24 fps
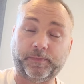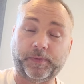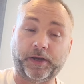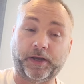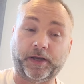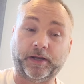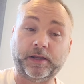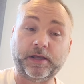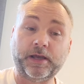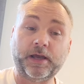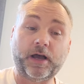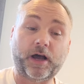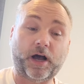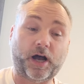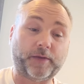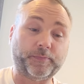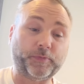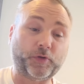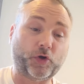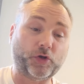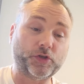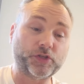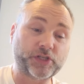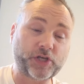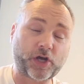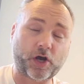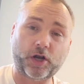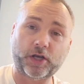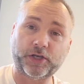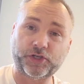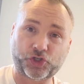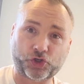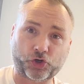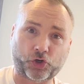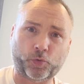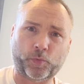but I'm not
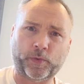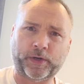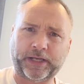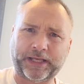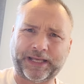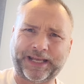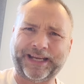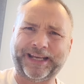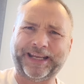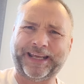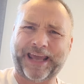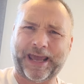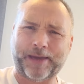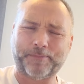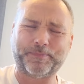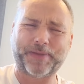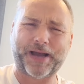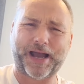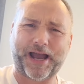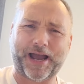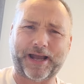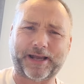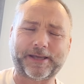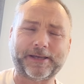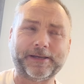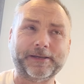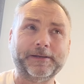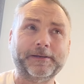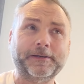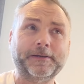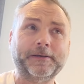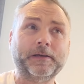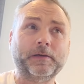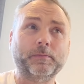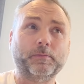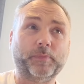entirely sure when I'm going to get back,
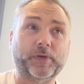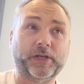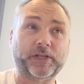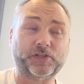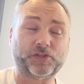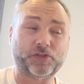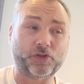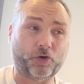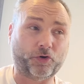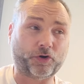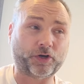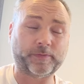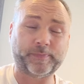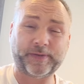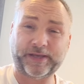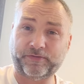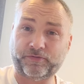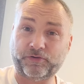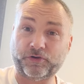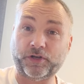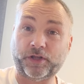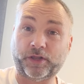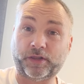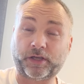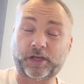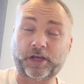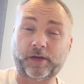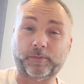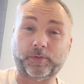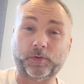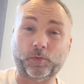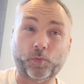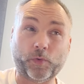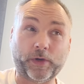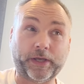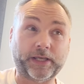but it's not going to be for another
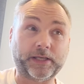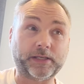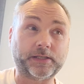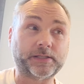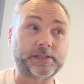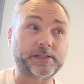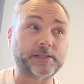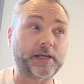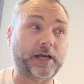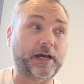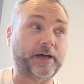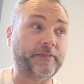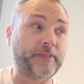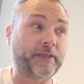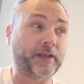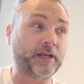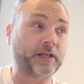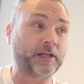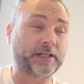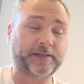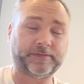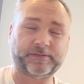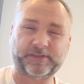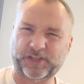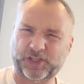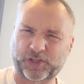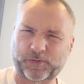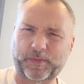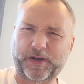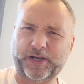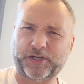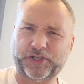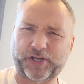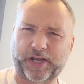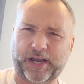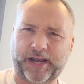couple of weeks, and then I'd have to
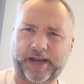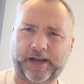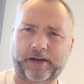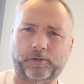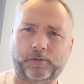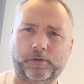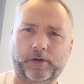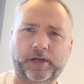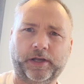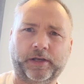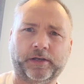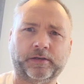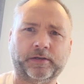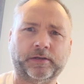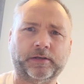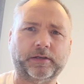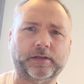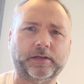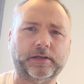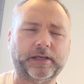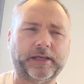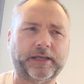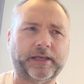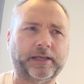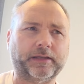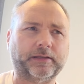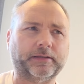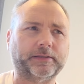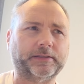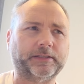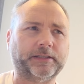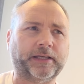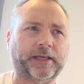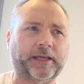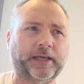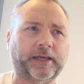smash it out, and it,
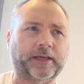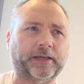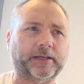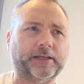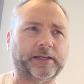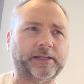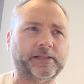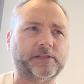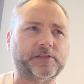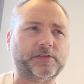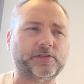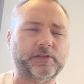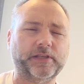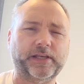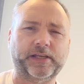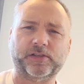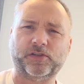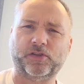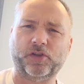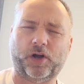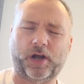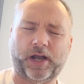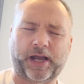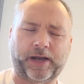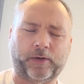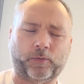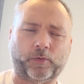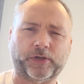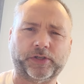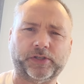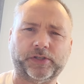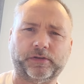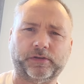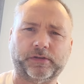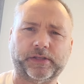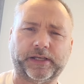yeah, it's, it's not how I
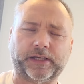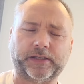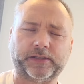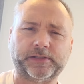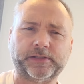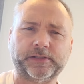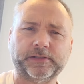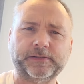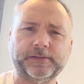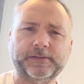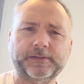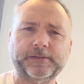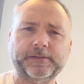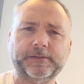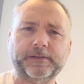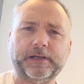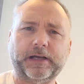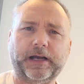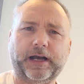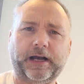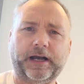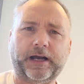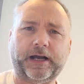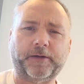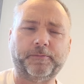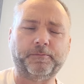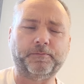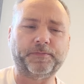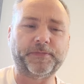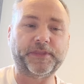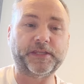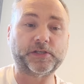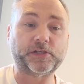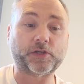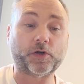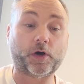do things. Um,
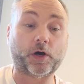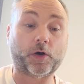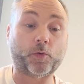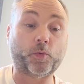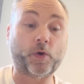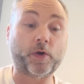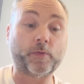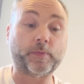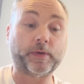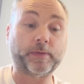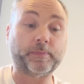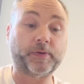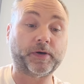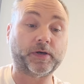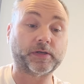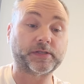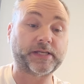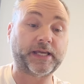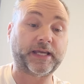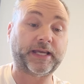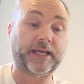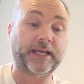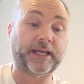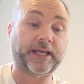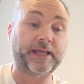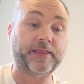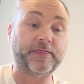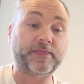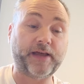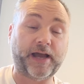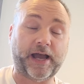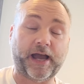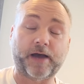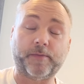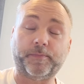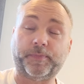so I won't be partaking in
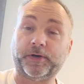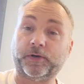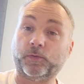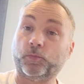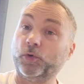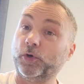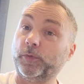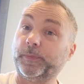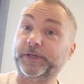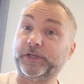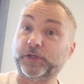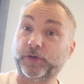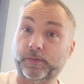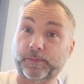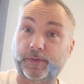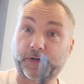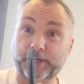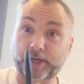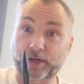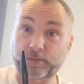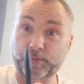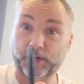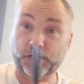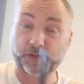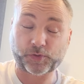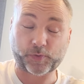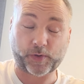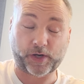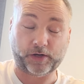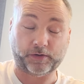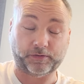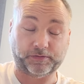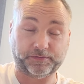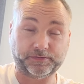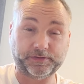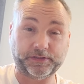that, but I will be doing my own Mark
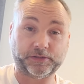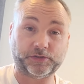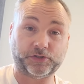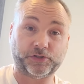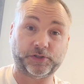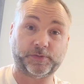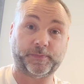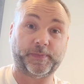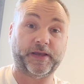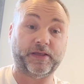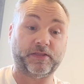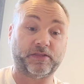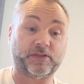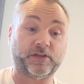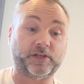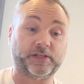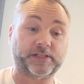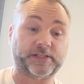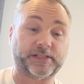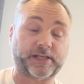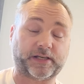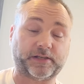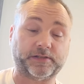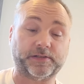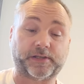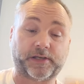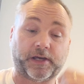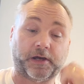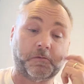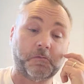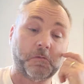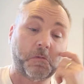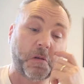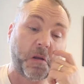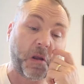12, it just being 30 second scale